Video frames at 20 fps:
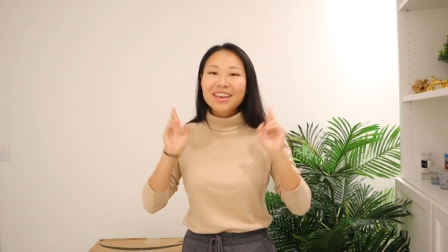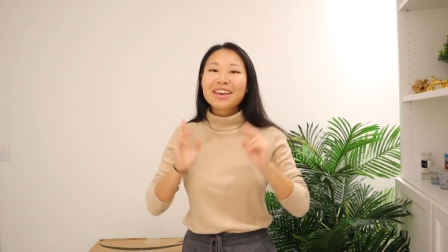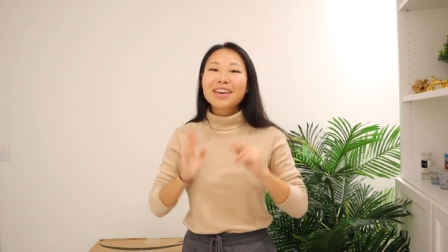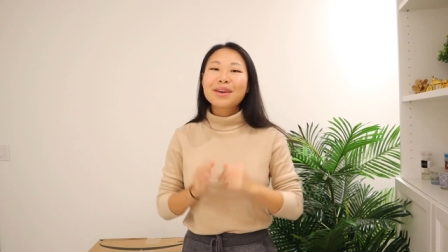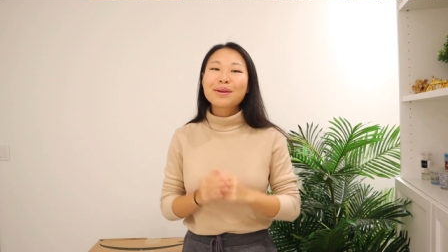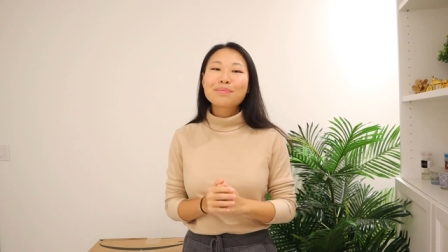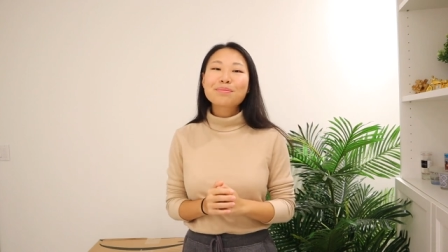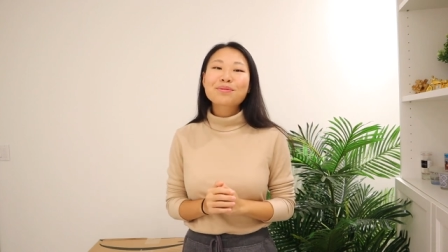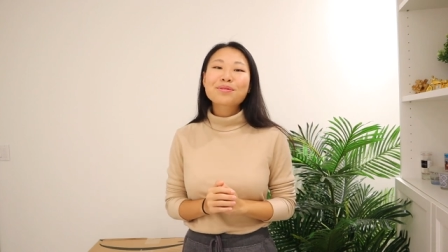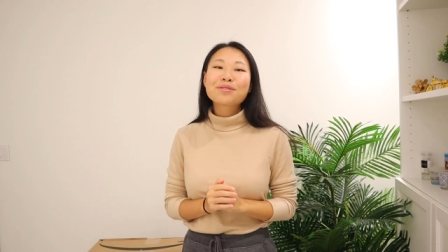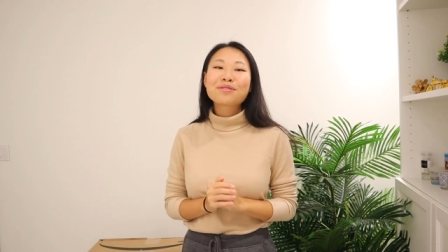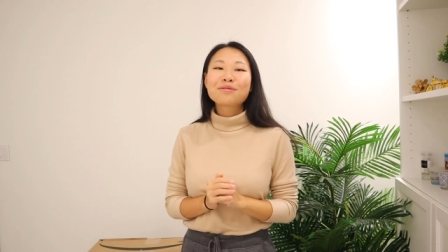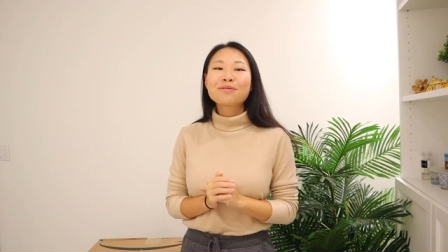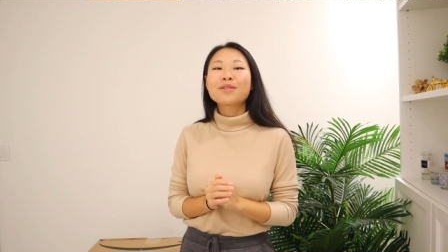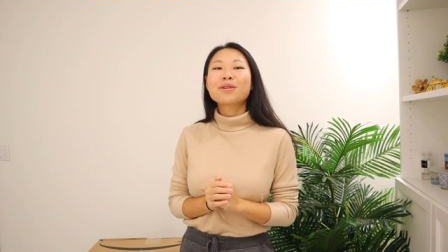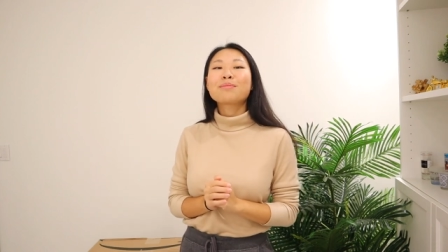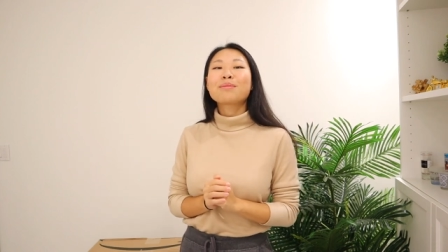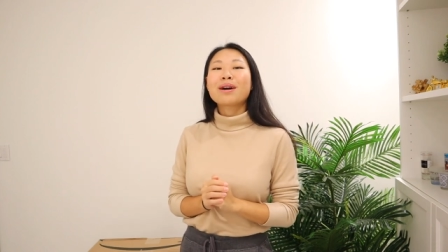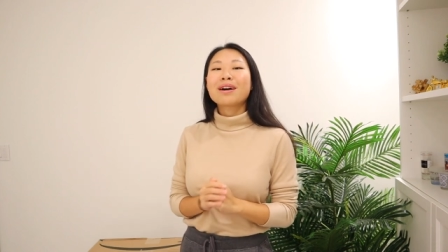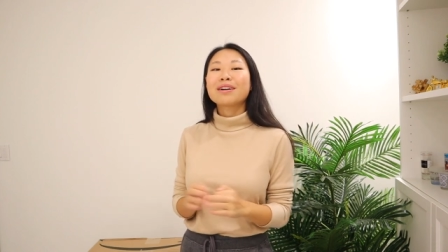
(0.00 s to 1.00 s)
improve
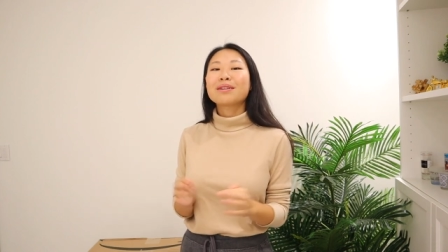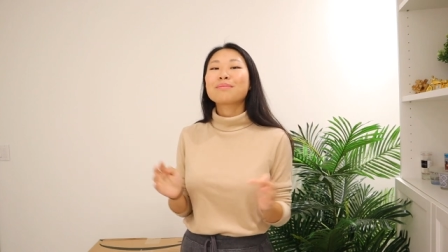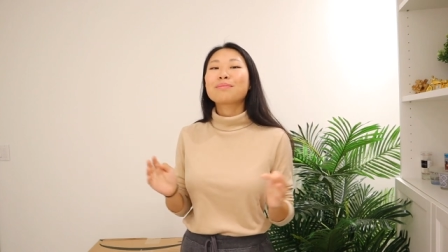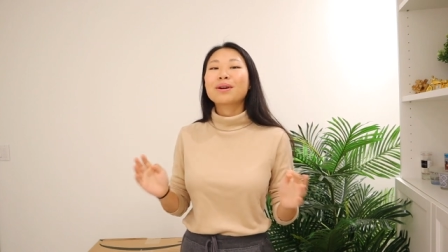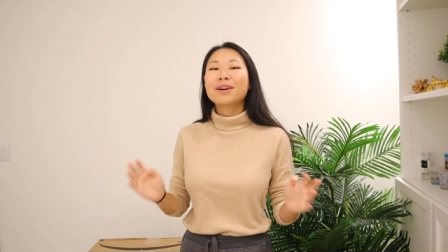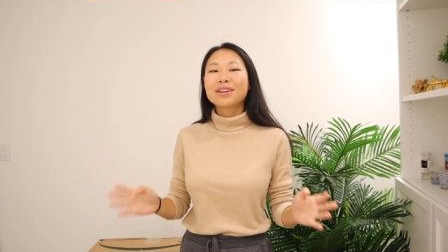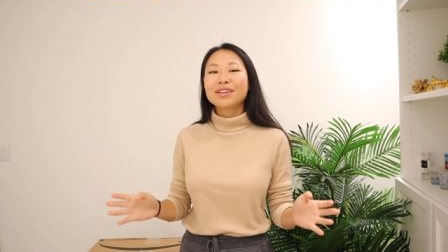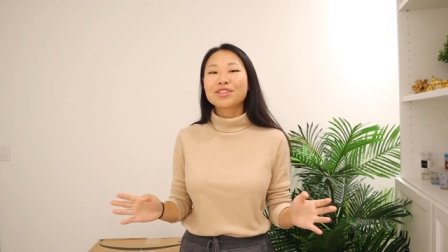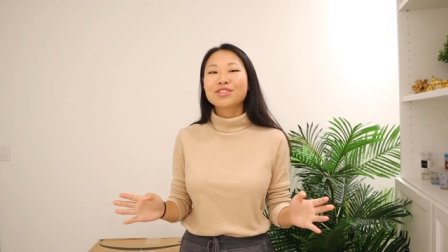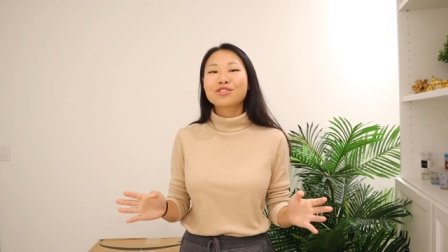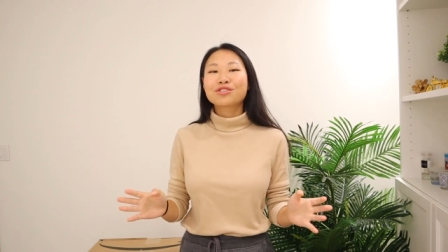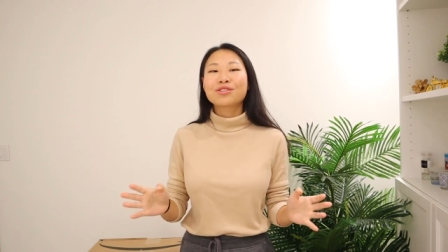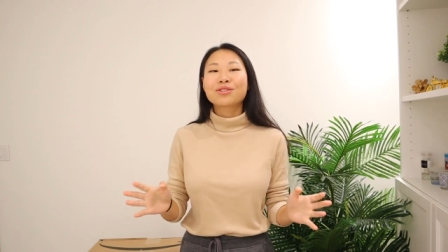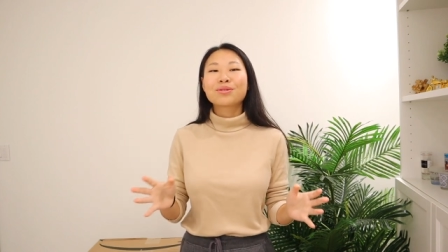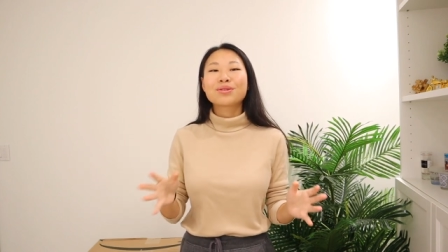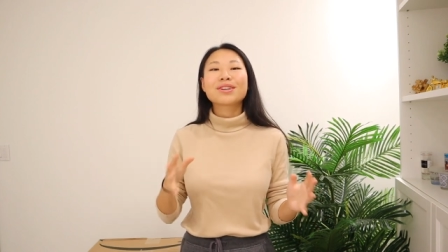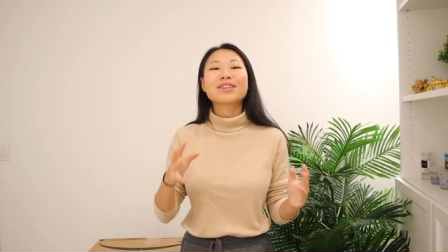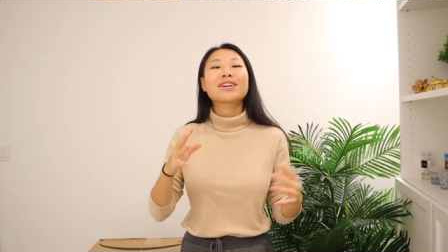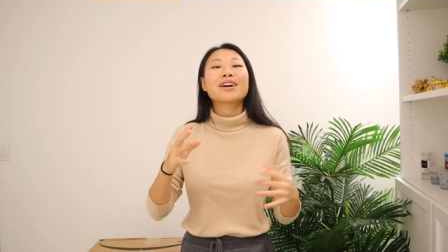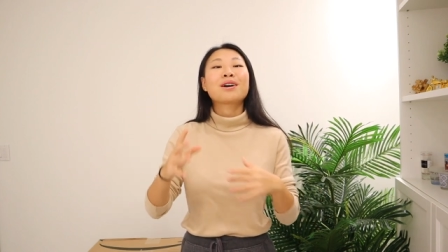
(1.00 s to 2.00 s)
my putting
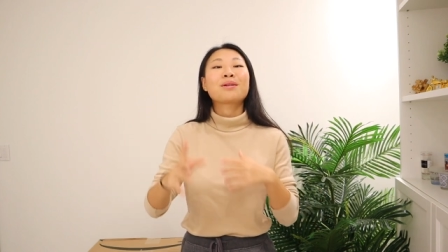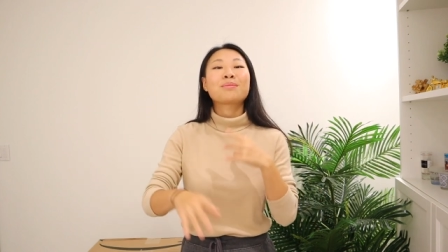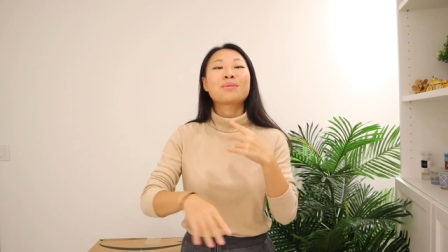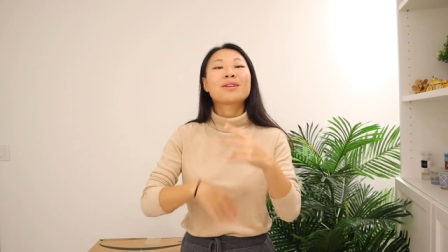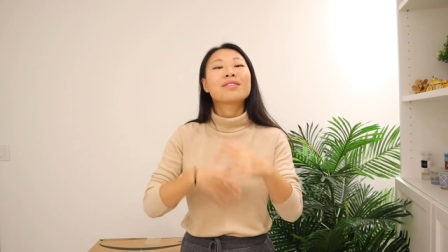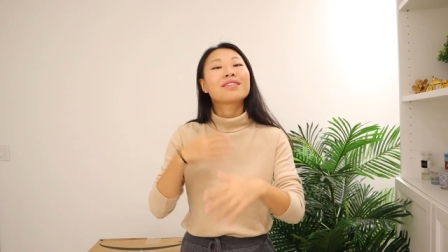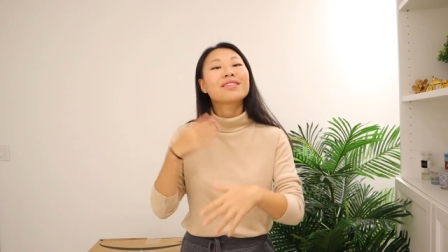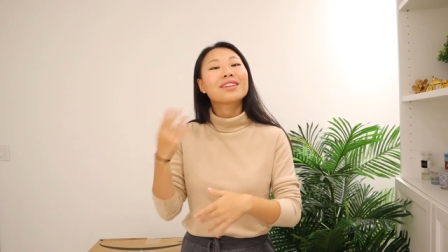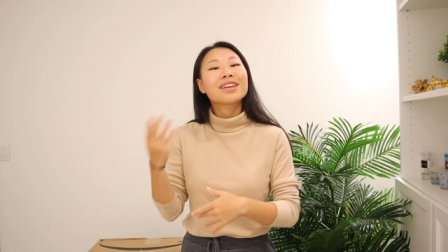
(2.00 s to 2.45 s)
stroke come the